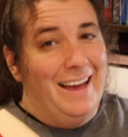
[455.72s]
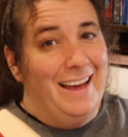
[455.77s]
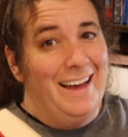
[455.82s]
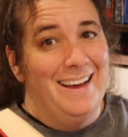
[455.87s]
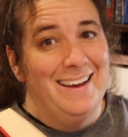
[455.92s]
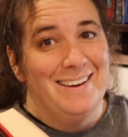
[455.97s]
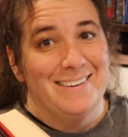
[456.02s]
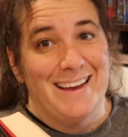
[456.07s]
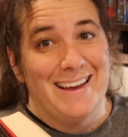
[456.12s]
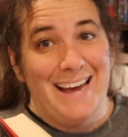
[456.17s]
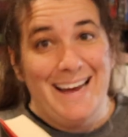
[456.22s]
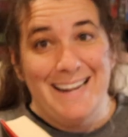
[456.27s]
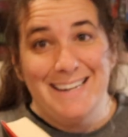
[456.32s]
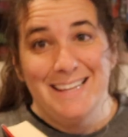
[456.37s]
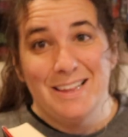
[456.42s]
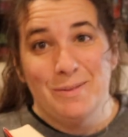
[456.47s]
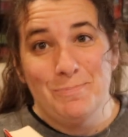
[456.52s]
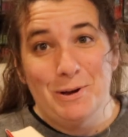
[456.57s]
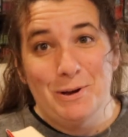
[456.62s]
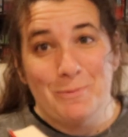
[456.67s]
Oh God,
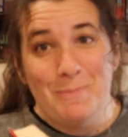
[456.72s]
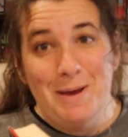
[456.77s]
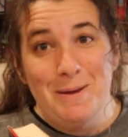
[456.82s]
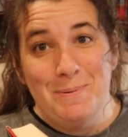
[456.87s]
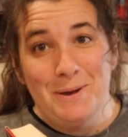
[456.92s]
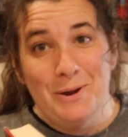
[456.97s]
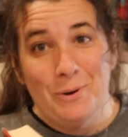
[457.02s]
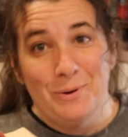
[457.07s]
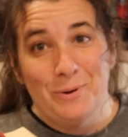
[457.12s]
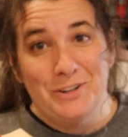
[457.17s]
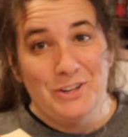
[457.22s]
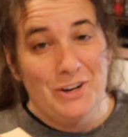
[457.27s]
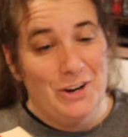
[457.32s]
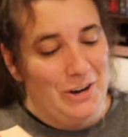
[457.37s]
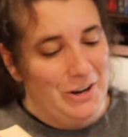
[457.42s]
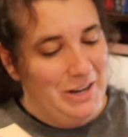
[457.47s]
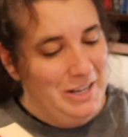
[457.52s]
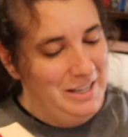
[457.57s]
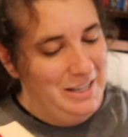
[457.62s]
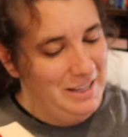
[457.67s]
this book might be a
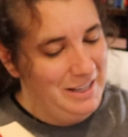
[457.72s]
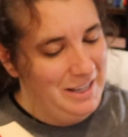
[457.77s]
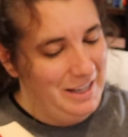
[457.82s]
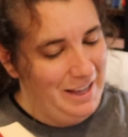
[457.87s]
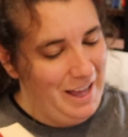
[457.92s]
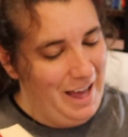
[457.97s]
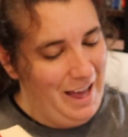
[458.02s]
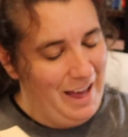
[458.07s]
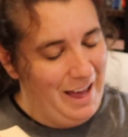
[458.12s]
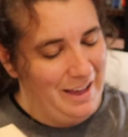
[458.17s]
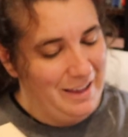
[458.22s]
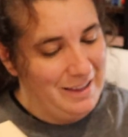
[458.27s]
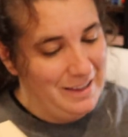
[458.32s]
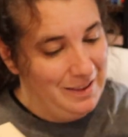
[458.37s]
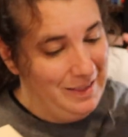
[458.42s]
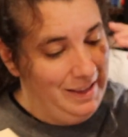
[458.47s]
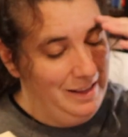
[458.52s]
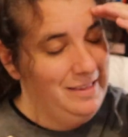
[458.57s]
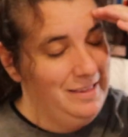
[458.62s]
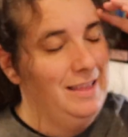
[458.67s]
return.
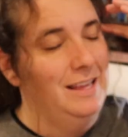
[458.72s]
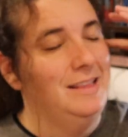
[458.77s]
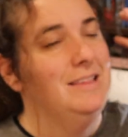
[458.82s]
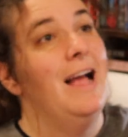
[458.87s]
Let's